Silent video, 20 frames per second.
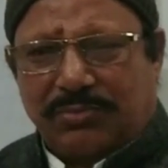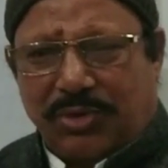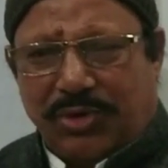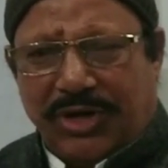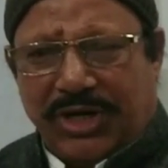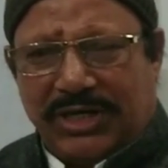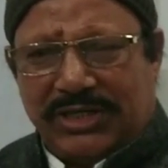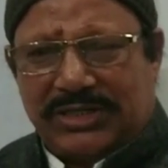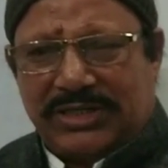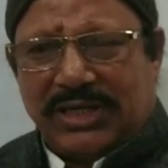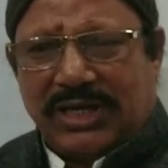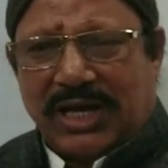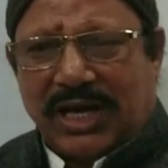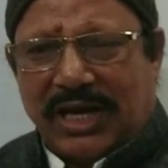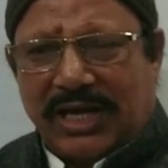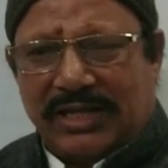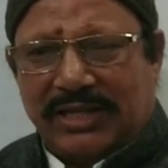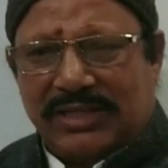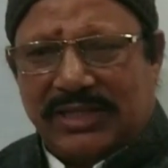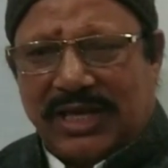poet,
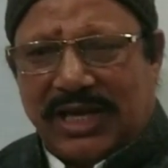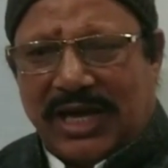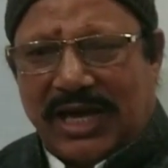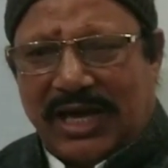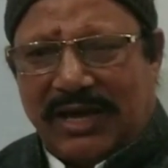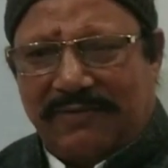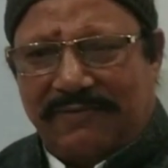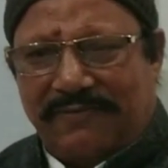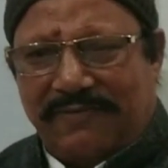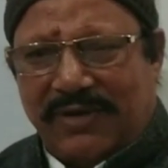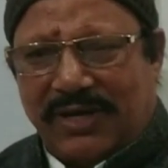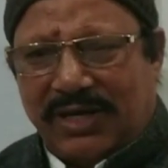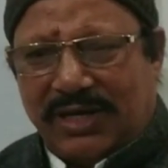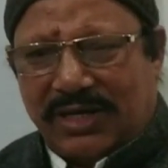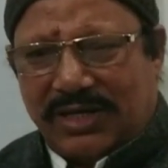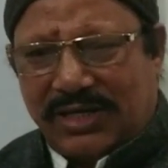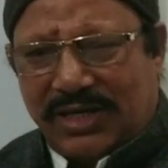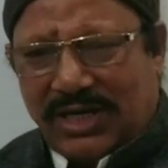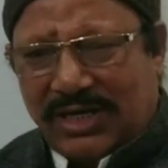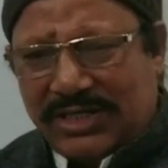and they have
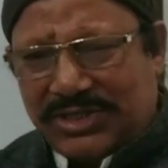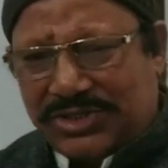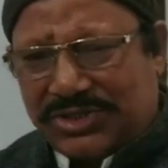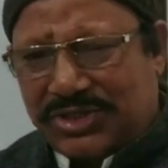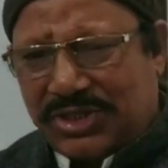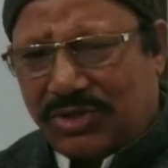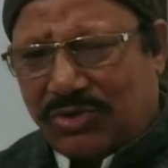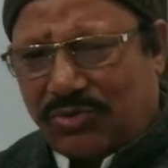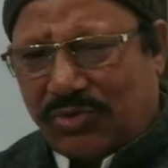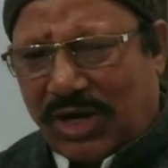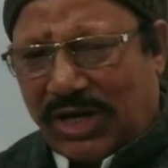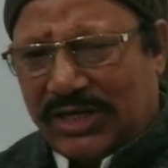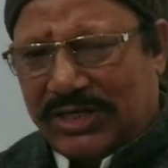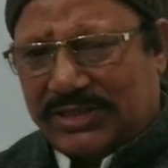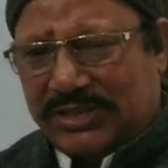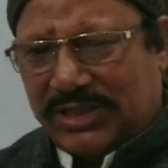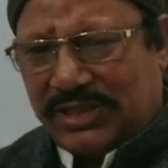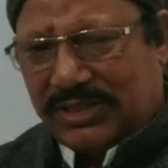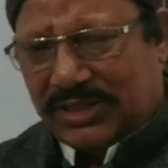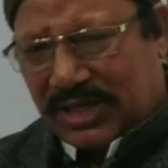realistic
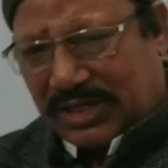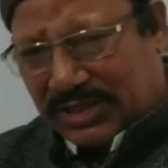quality.